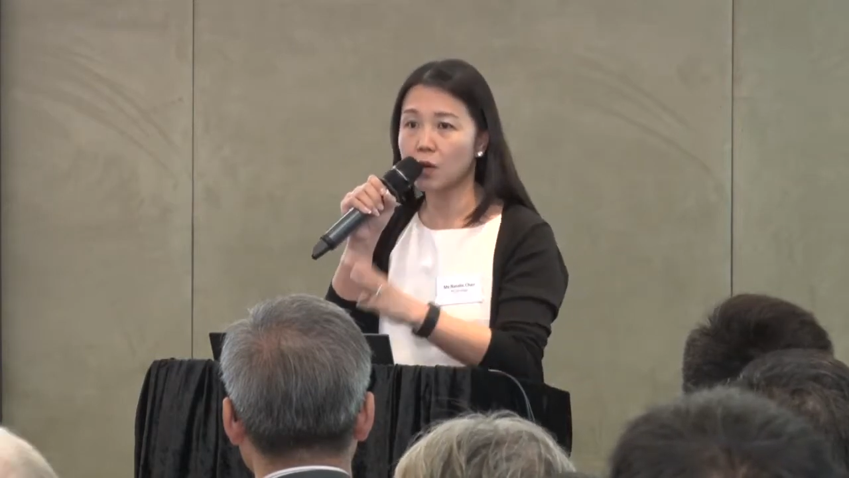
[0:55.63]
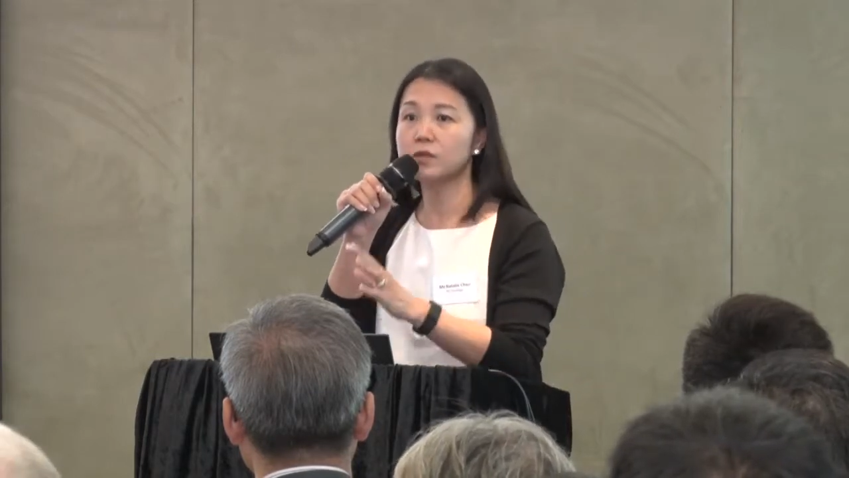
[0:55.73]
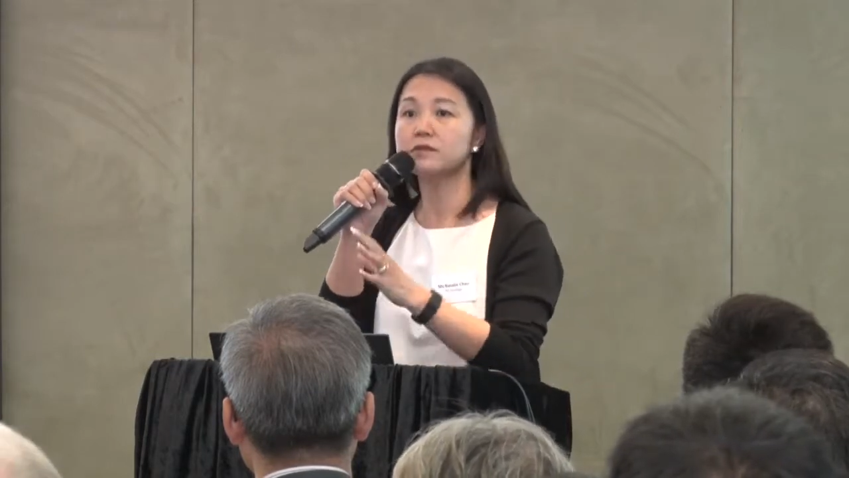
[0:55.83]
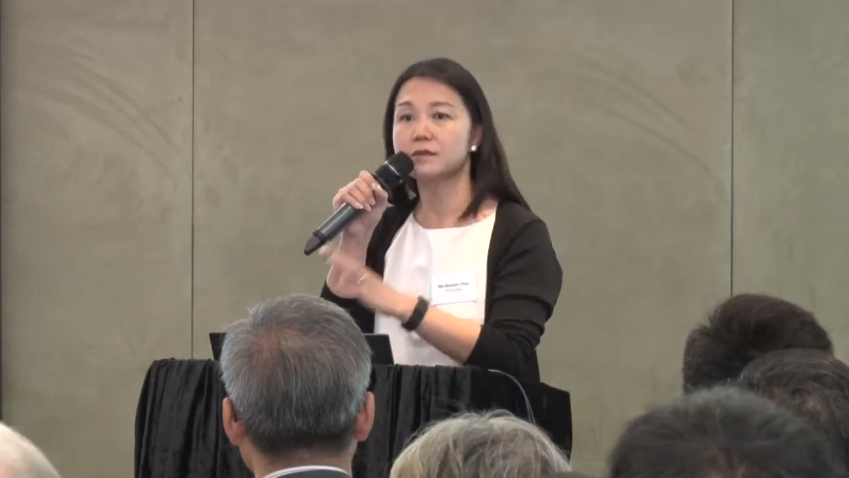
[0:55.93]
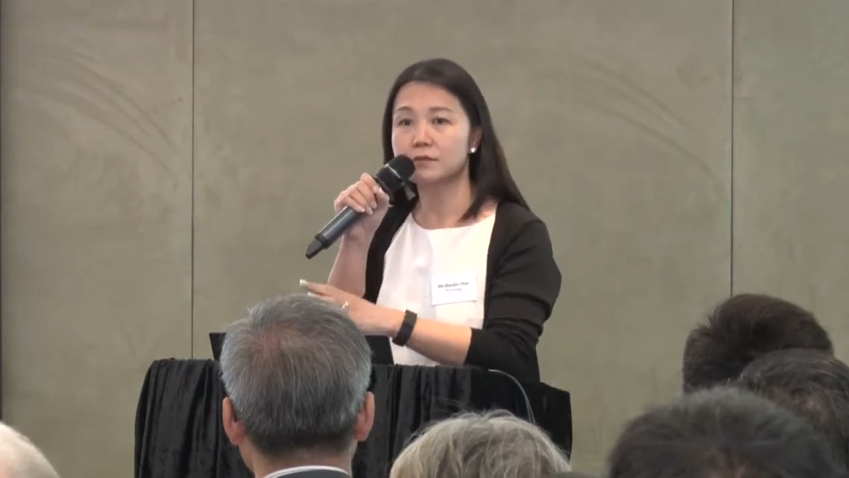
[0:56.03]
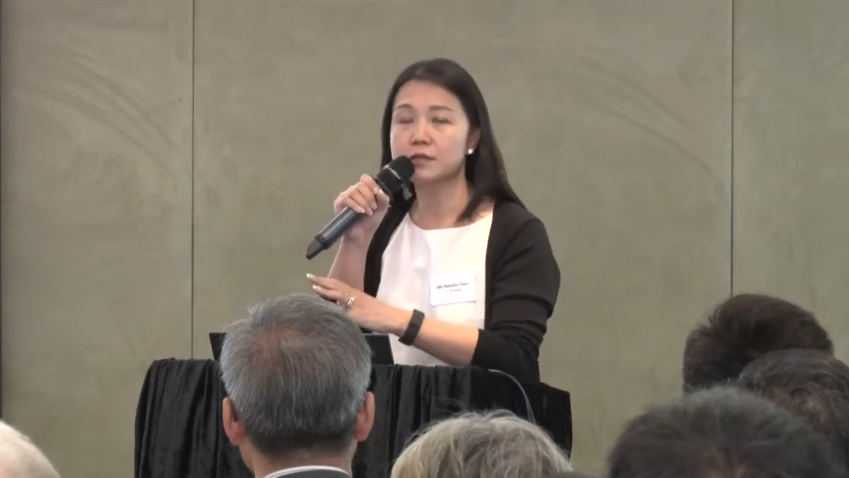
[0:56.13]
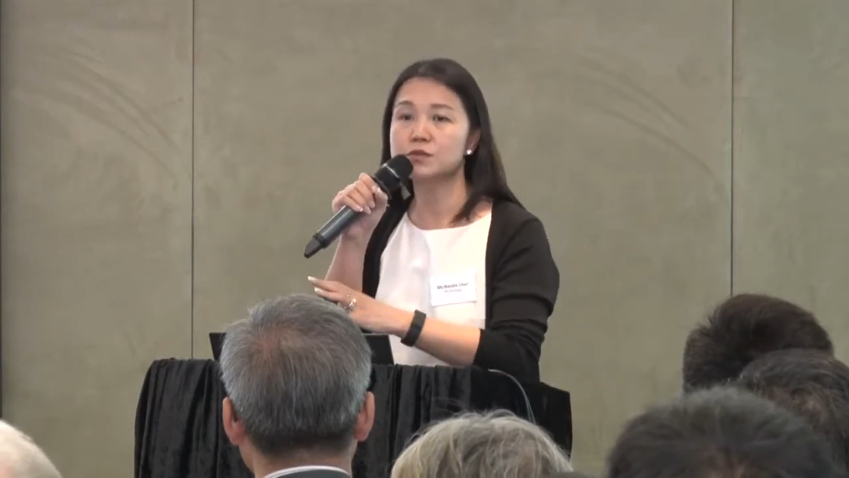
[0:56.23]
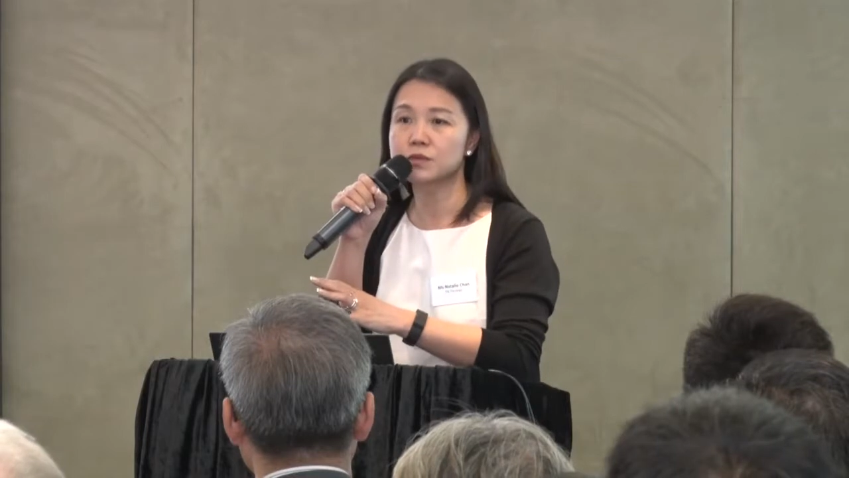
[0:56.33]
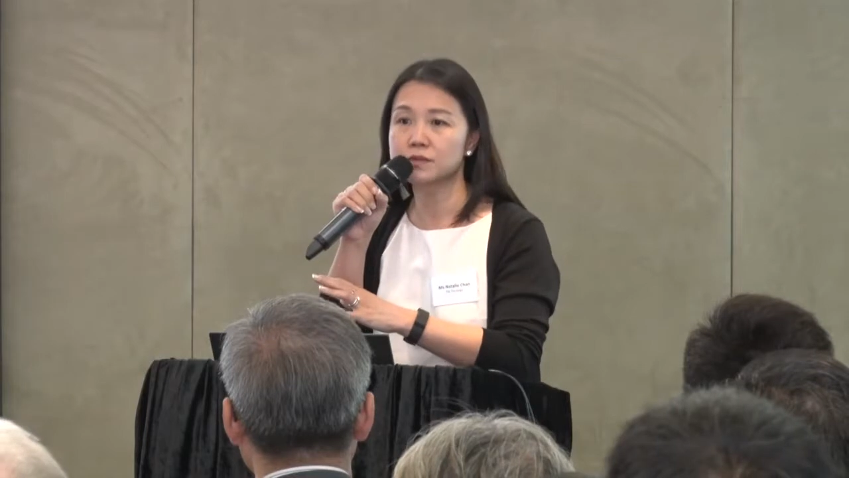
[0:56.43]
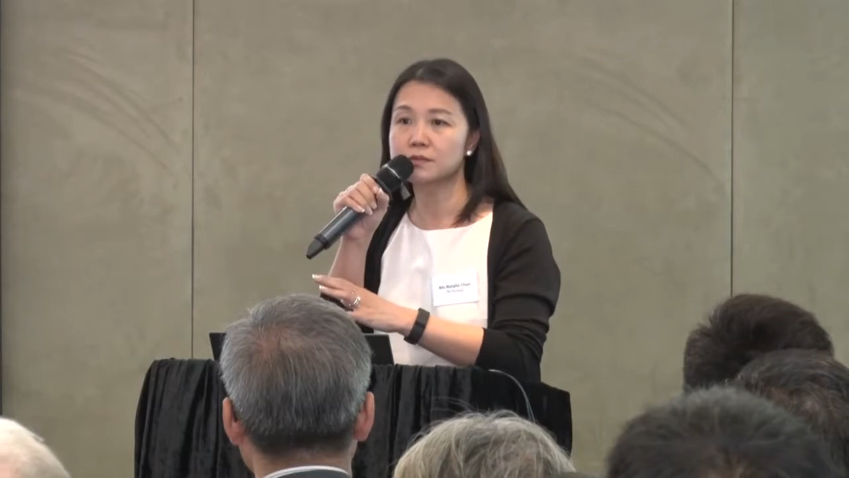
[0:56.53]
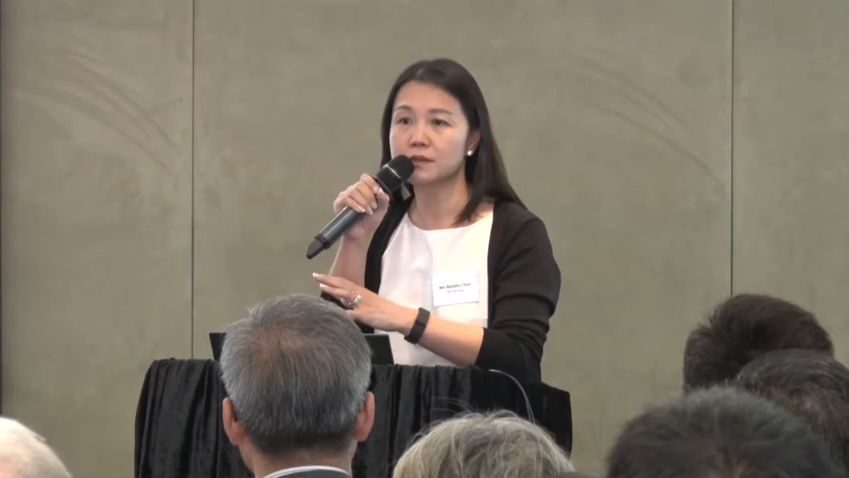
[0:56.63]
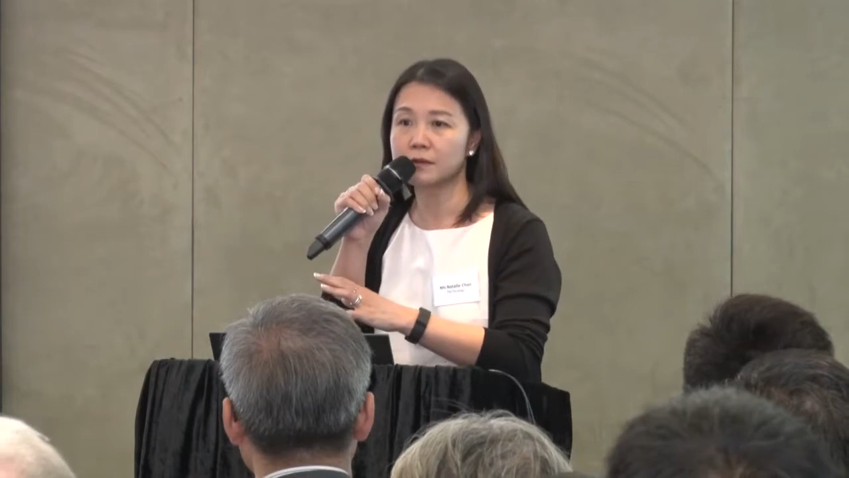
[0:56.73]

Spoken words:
on the grassroots